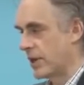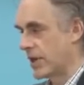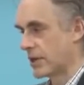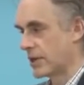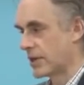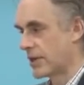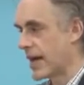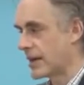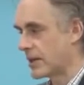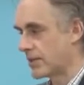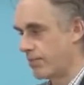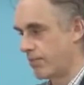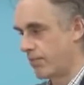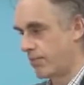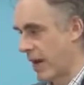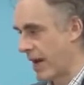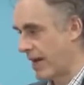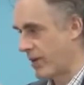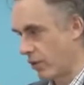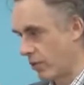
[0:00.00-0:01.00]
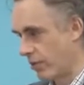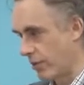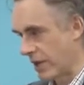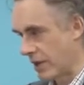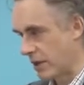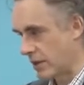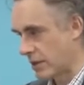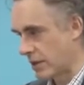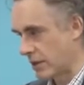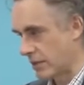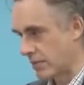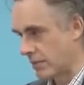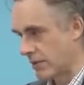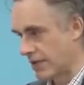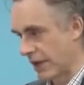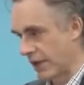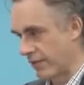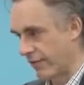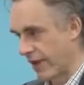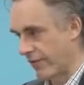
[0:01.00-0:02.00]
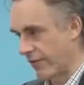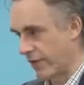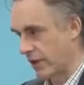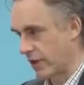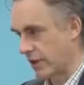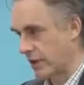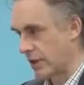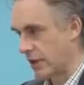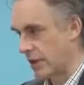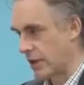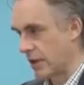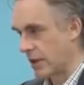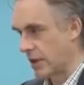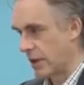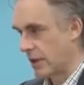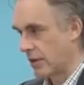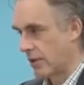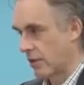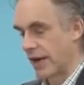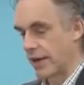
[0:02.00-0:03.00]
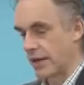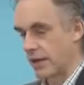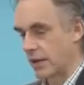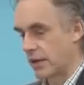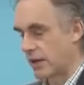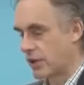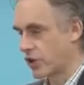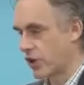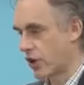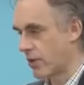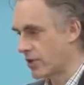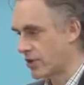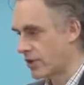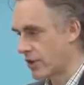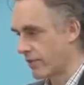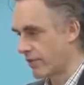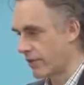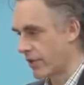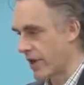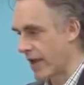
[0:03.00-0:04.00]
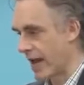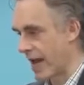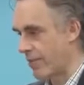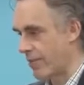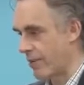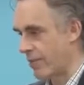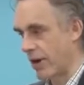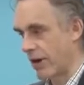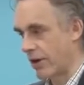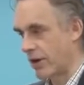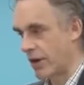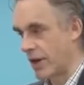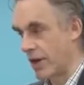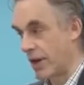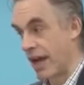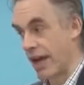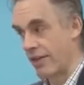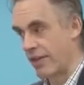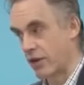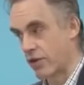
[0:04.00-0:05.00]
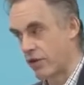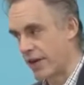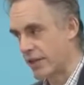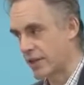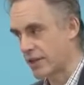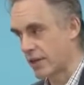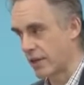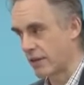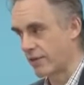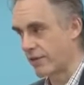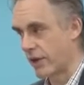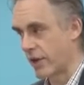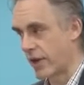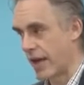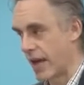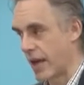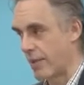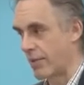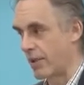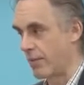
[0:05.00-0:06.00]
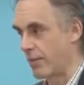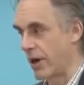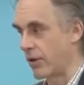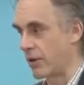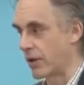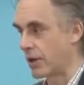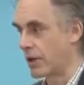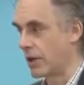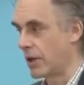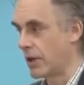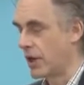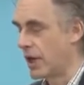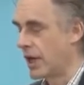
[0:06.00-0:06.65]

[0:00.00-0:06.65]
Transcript: Because that's by no means self-evident, right? The Germans aren't very happy about it, and the Greeks aren't very happy about it.